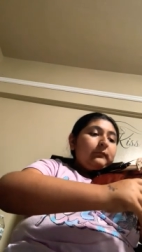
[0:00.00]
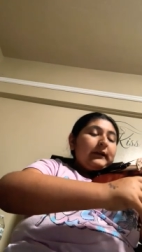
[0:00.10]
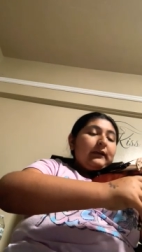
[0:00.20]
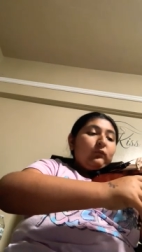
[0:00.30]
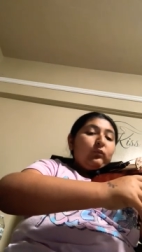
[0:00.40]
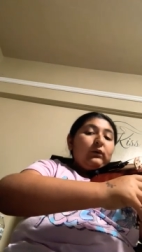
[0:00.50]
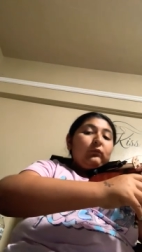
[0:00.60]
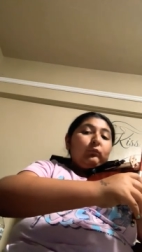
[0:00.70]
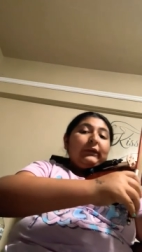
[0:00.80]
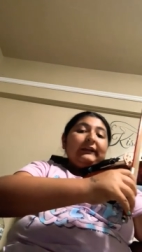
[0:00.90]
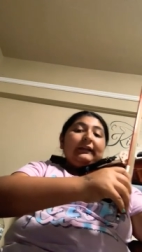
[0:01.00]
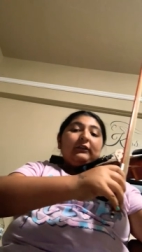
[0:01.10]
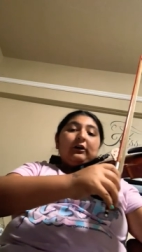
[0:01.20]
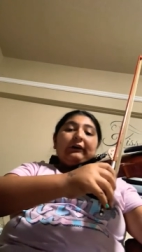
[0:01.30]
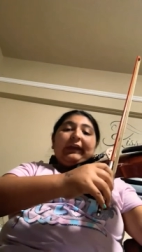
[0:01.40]
And one really
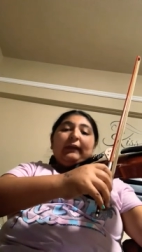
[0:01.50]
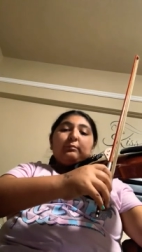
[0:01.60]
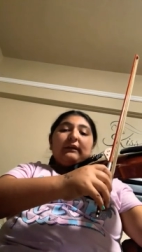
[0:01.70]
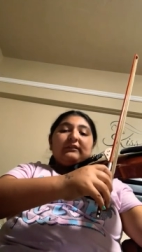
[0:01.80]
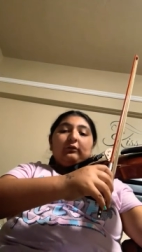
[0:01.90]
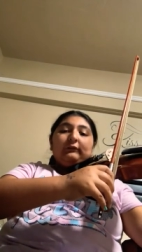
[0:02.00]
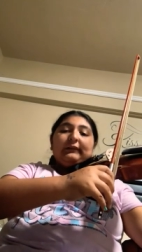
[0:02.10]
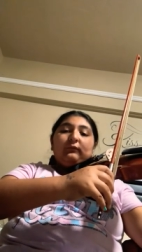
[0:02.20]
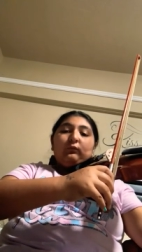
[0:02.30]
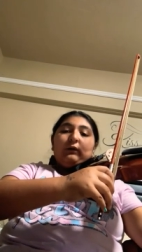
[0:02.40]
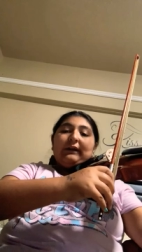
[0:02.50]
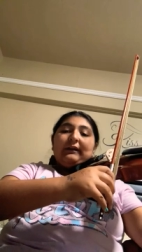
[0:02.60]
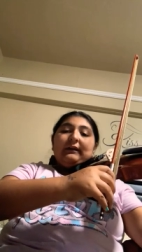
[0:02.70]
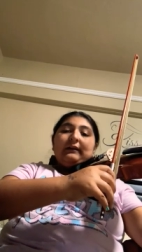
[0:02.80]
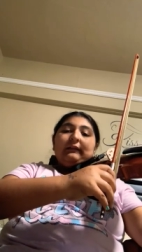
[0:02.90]
long E, but it's only one,
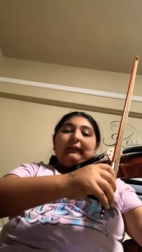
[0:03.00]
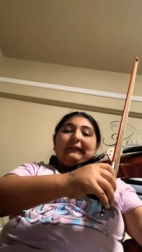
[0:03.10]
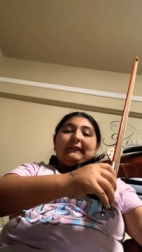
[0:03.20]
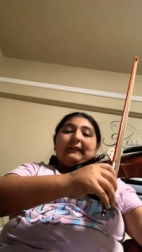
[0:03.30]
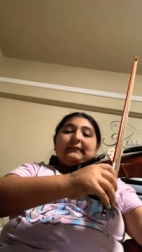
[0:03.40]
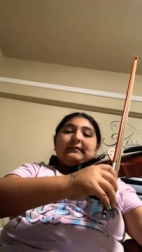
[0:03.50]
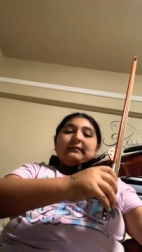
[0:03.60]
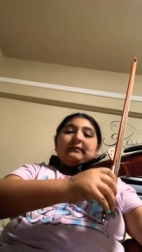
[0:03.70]
like this.